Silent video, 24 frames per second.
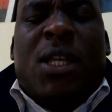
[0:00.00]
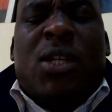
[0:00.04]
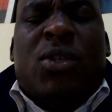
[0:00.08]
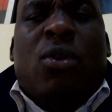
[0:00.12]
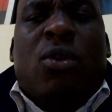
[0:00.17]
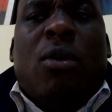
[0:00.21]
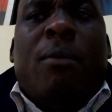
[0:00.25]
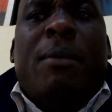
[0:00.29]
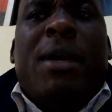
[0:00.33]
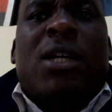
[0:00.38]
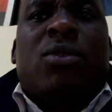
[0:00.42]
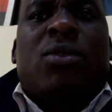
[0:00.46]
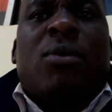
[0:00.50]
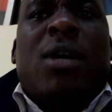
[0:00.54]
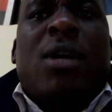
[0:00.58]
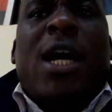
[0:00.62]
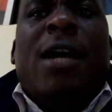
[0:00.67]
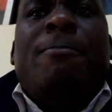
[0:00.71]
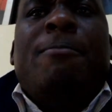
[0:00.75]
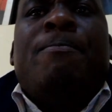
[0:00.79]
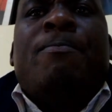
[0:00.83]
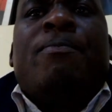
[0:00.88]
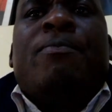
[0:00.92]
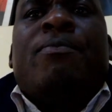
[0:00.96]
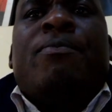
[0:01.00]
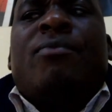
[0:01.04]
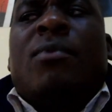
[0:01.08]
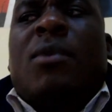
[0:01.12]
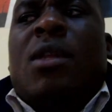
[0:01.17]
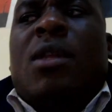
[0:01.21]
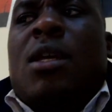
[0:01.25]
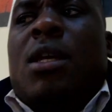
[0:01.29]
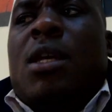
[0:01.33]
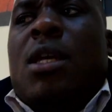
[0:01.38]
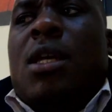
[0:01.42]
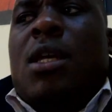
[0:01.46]
So make sure
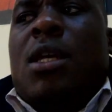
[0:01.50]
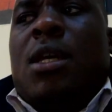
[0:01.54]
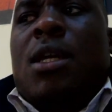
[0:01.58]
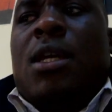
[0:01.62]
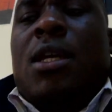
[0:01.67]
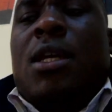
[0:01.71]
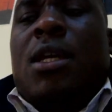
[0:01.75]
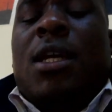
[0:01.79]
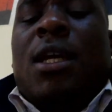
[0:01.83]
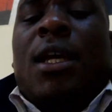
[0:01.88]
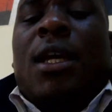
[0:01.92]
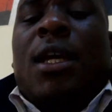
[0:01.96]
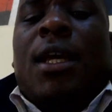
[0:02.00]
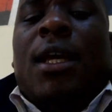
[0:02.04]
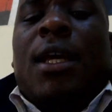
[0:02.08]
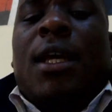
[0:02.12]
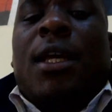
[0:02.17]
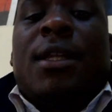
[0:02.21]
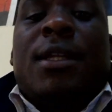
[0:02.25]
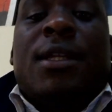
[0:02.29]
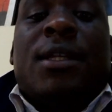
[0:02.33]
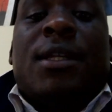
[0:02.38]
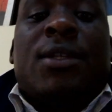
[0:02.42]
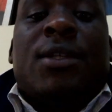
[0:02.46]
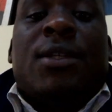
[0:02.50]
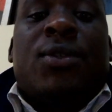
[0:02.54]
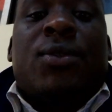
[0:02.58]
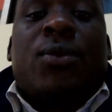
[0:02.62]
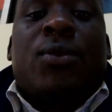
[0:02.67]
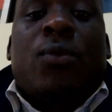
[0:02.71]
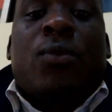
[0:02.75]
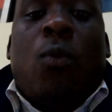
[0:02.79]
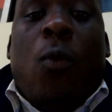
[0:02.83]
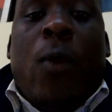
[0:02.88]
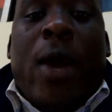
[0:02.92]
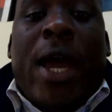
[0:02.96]
it
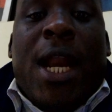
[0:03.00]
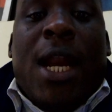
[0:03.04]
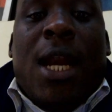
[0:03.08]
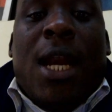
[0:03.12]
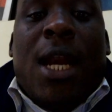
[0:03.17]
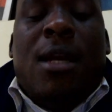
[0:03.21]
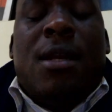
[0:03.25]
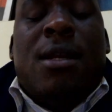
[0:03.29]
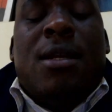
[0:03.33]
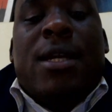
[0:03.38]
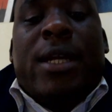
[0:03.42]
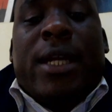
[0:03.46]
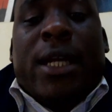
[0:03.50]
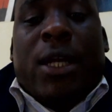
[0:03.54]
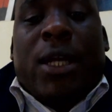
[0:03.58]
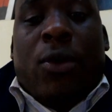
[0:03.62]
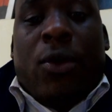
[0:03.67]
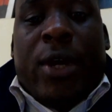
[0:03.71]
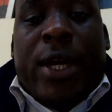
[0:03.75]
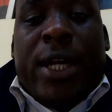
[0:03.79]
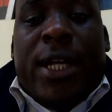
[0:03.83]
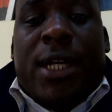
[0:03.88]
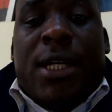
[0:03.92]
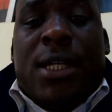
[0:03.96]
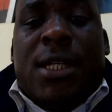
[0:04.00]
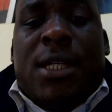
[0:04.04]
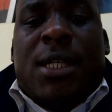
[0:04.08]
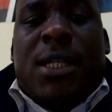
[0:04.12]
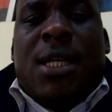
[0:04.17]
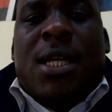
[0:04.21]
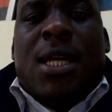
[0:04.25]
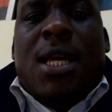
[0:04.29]
is well recorded